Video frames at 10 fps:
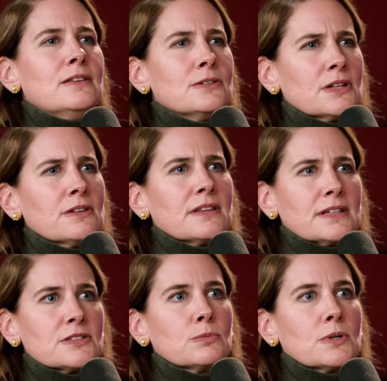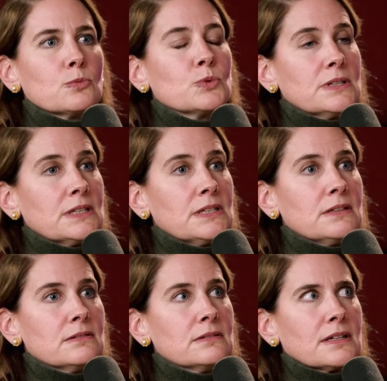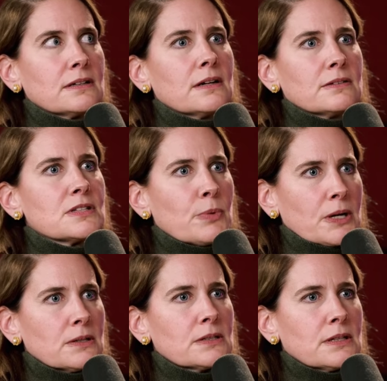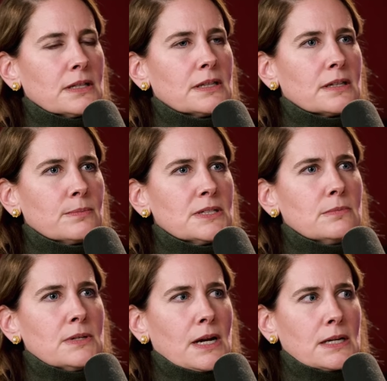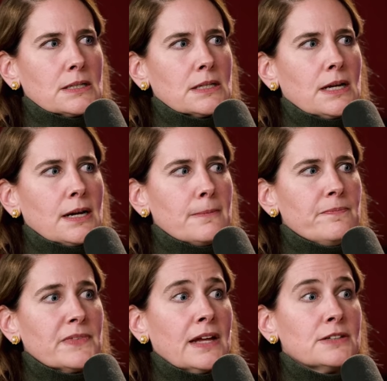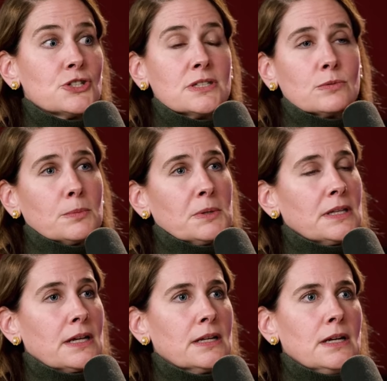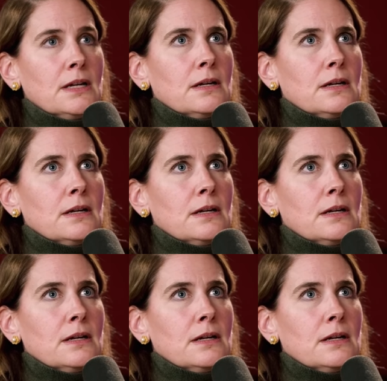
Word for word: those other things are what really like are the spark I think be, behind it. Um, and she's a woman that